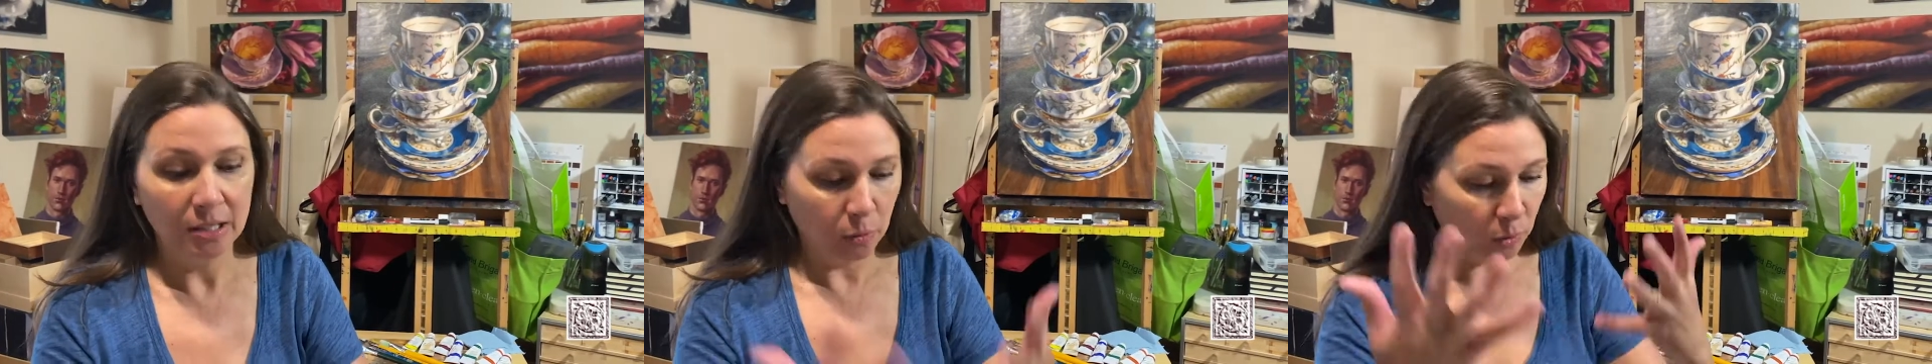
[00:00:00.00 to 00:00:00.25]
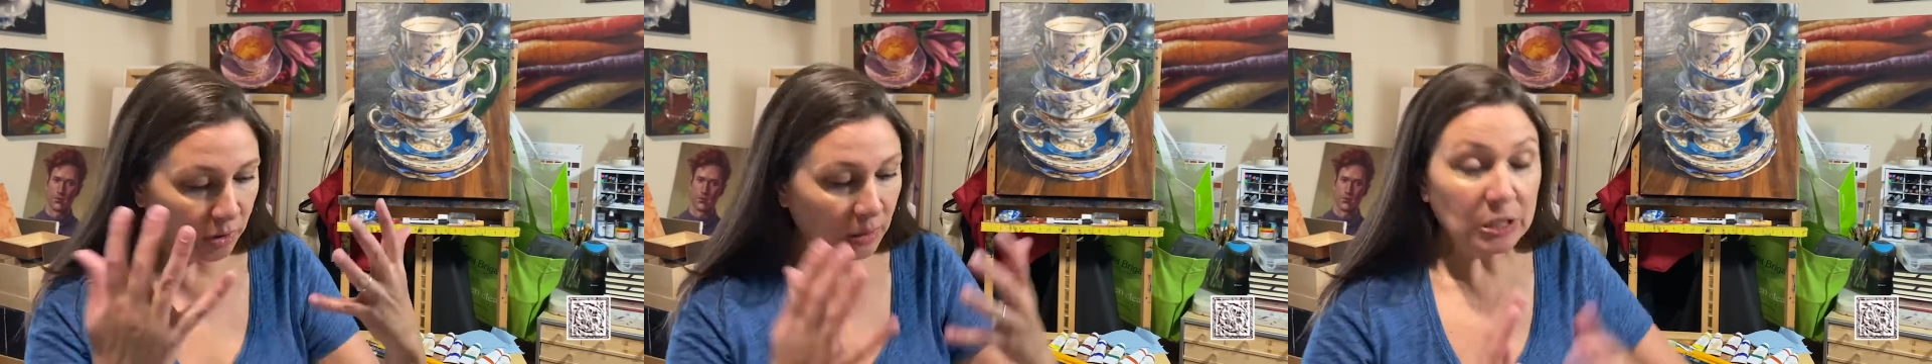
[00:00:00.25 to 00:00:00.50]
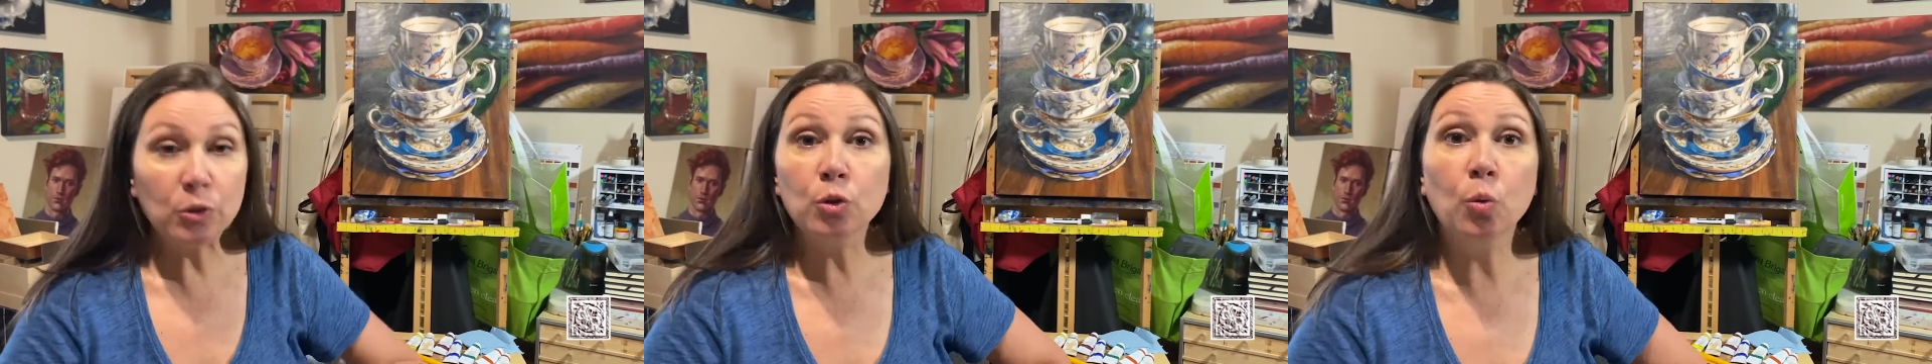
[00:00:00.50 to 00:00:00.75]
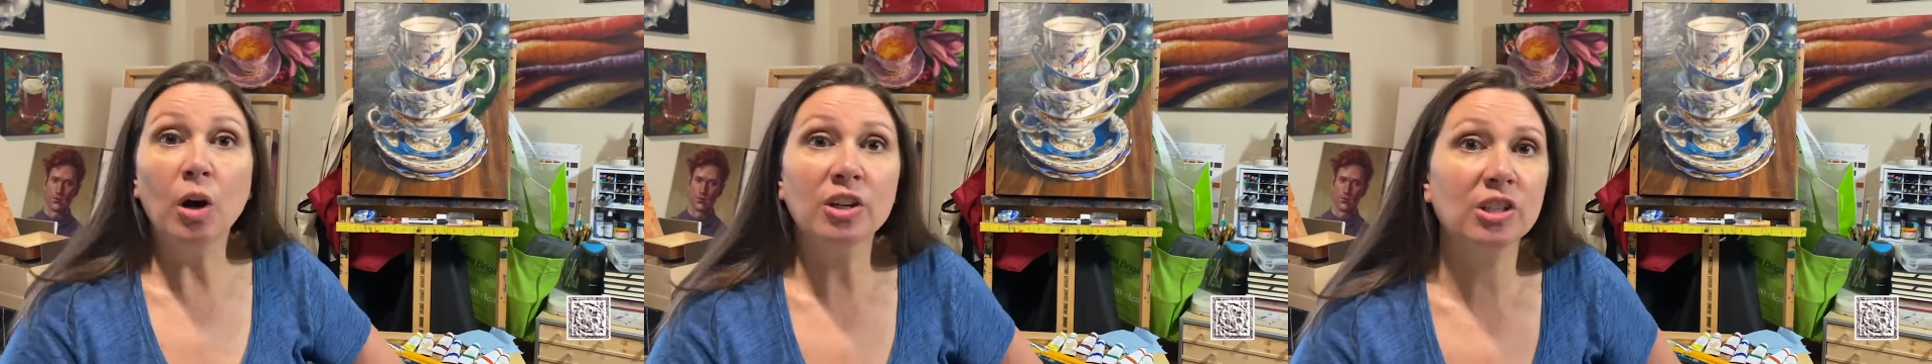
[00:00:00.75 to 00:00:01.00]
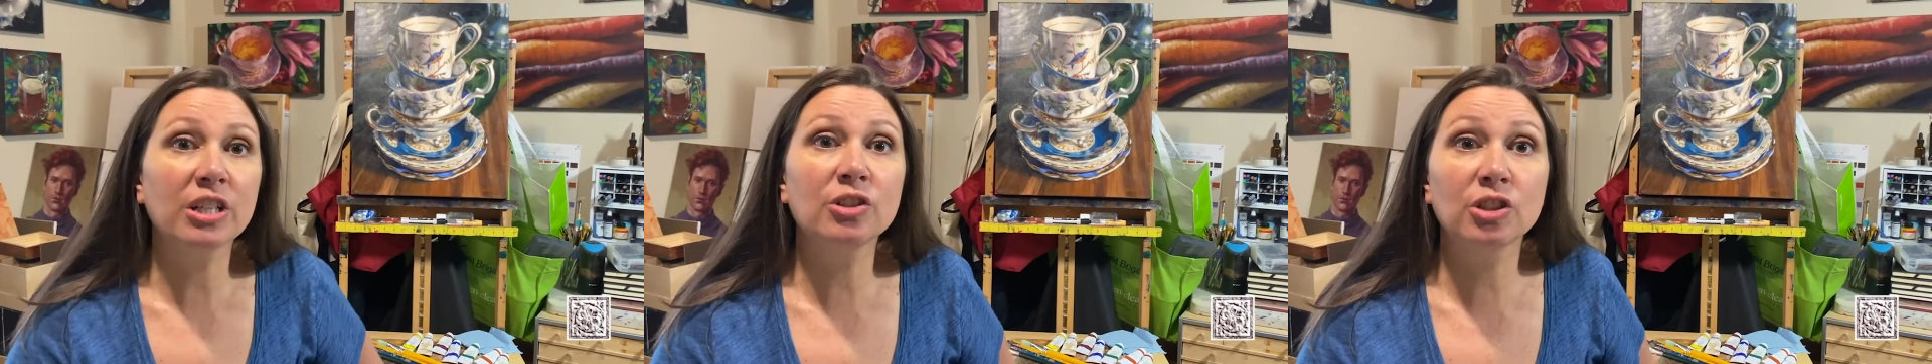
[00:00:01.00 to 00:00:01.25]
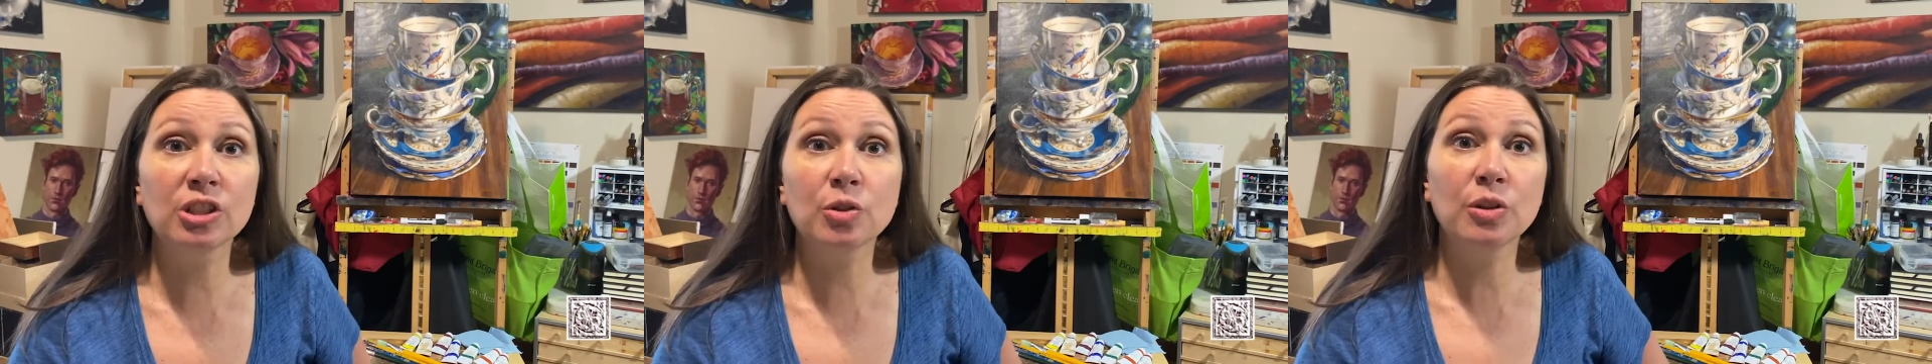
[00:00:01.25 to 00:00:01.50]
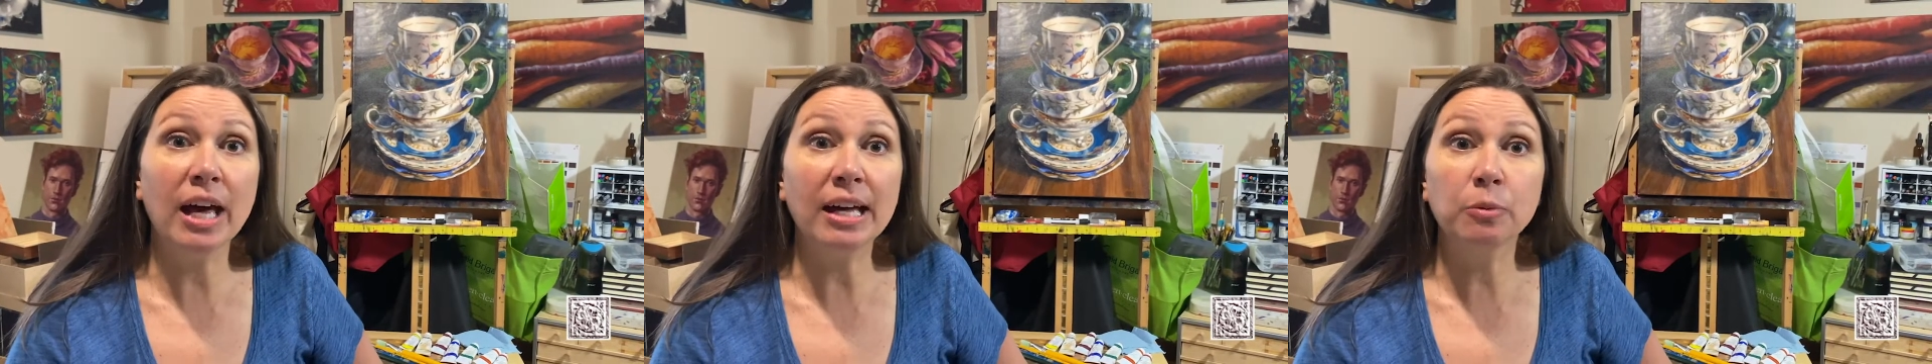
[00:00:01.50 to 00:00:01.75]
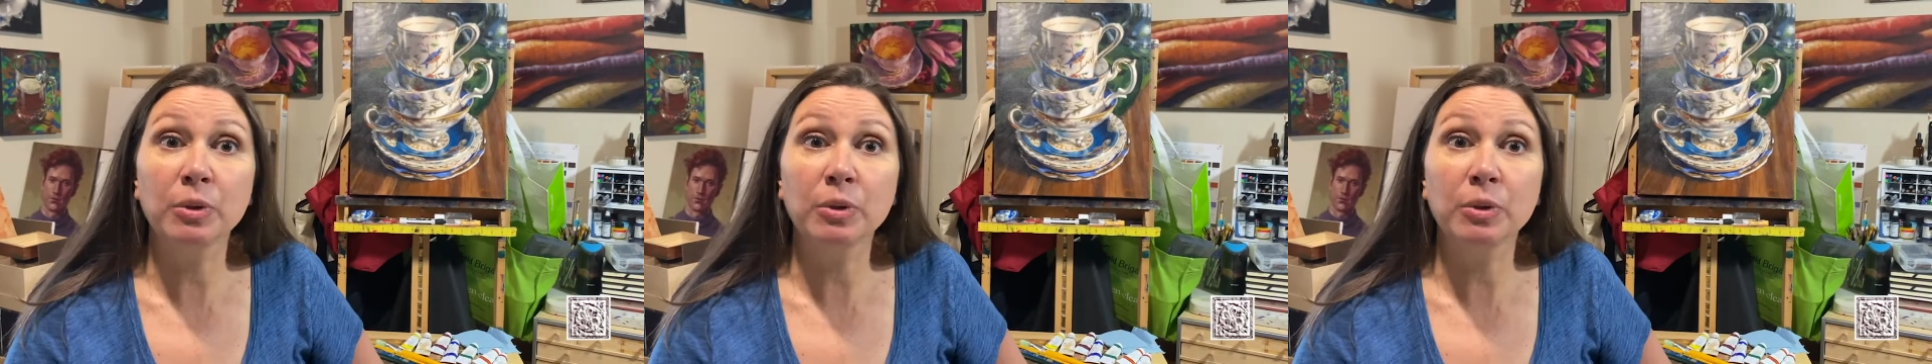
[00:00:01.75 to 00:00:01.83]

Where do I do gouache? I usually do that